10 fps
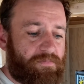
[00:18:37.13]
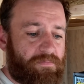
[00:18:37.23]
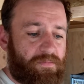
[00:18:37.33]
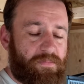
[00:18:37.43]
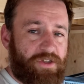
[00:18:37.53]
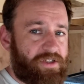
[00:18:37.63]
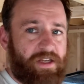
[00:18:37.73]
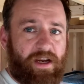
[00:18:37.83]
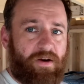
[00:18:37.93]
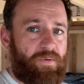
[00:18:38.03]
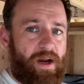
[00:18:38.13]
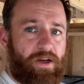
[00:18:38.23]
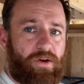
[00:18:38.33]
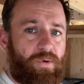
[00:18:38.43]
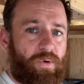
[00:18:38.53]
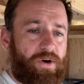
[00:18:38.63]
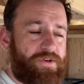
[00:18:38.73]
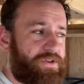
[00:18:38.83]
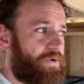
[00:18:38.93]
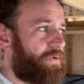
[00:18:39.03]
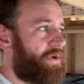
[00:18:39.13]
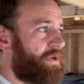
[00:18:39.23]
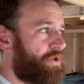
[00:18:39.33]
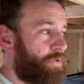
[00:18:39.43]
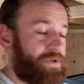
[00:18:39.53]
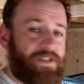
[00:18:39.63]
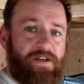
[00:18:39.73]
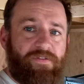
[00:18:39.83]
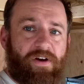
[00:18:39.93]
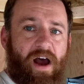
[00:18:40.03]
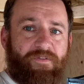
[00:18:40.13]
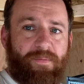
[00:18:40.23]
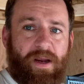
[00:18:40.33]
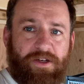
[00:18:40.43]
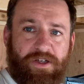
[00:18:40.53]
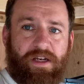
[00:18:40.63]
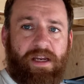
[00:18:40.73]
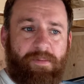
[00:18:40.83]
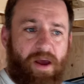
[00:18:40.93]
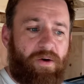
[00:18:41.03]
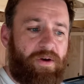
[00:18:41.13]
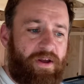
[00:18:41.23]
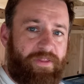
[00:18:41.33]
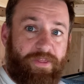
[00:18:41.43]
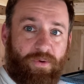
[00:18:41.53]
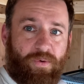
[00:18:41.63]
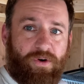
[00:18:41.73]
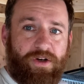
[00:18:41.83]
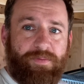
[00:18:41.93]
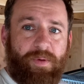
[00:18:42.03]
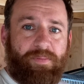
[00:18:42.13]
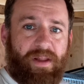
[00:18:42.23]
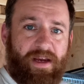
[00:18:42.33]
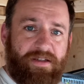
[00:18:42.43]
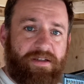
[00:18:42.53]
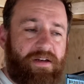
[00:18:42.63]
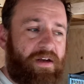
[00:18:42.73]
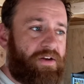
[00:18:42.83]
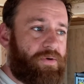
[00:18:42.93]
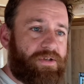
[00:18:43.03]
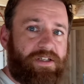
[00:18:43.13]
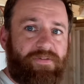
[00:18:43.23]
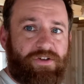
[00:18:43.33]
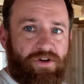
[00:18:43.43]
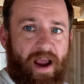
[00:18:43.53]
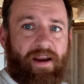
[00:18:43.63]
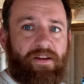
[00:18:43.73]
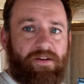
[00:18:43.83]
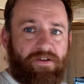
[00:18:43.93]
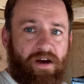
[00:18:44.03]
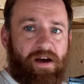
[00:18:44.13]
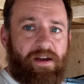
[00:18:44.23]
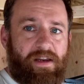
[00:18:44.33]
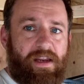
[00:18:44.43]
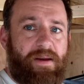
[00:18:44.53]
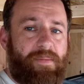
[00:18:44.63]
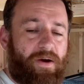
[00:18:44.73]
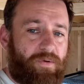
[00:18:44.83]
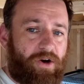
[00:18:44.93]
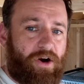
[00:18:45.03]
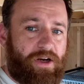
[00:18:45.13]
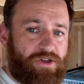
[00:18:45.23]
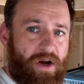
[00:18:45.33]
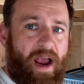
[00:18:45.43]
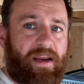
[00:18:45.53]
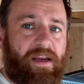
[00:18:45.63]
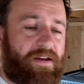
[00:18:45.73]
just like a regular order. So you receive a confirmation email that the order has been placed. You receive an email regarding tracking,